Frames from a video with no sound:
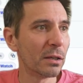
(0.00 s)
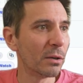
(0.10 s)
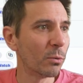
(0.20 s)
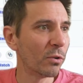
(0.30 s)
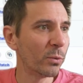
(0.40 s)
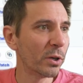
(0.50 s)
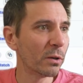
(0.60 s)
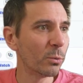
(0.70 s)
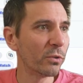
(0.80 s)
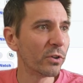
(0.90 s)
What have we
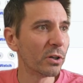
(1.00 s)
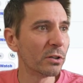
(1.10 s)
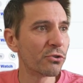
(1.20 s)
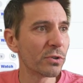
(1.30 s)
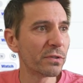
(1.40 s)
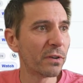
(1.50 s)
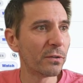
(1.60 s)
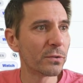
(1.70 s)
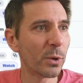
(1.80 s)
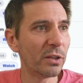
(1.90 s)
got? We've got a trust flow
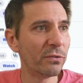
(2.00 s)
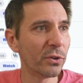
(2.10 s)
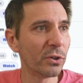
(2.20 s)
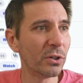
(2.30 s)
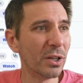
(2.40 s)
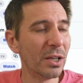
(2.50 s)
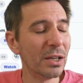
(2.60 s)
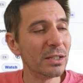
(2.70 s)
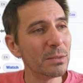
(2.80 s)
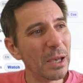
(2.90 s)
of 24,
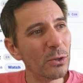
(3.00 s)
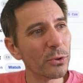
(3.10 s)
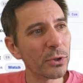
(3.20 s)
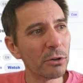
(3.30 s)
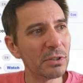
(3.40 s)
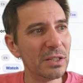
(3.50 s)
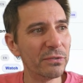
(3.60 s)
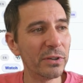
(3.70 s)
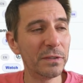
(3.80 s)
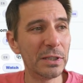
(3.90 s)
domain authority of
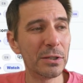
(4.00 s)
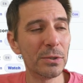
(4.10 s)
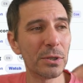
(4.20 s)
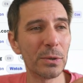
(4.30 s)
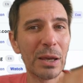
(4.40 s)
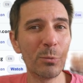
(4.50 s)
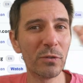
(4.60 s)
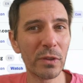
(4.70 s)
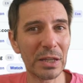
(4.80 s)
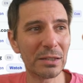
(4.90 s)
52. So again, we've
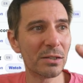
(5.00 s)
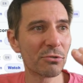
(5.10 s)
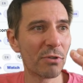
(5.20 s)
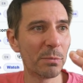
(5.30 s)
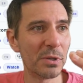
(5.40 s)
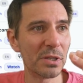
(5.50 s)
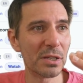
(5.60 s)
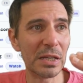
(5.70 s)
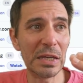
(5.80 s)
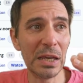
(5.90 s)
got that
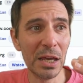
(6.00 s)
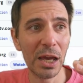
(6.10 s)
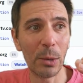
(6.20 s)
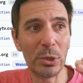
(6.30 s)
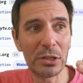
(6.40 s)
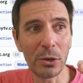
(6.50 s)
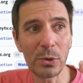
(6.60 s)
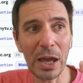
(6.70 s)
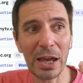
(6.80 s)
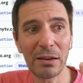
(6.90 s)
discrepancy, and we
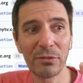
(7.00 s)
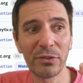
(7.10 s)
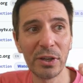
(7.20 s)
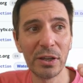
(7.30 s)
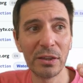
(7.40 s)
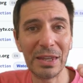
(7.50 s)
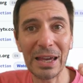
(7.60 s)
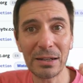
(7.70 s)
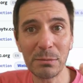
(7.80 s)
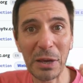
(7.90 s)
don't have the
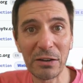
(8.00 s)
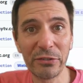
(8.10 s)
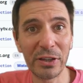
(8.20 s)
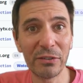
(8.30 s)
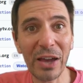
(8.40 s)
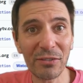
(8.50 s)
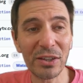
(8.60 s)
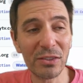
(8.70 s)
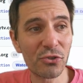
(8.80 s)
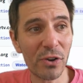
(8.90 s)
added benefit of
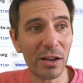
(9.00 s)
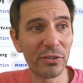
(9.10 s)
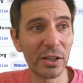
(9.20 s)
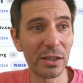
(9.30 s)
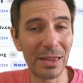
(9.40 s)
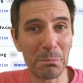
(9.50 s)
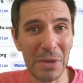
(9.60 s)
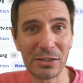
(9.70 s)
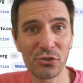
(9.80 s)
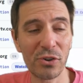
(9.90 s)
having the traffic, that
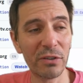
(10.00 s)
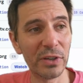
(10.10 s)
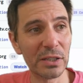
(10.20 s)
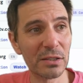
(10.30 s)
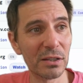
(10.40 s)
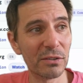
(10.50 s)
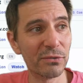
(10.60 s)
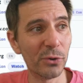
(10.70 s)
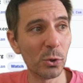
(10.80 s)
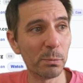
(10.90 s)
mass traffic, to
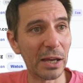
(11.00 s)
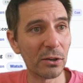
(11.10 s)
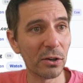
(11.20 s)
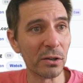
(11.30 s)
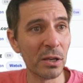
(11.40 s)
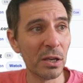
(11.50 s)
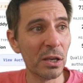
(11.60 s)
fall back on.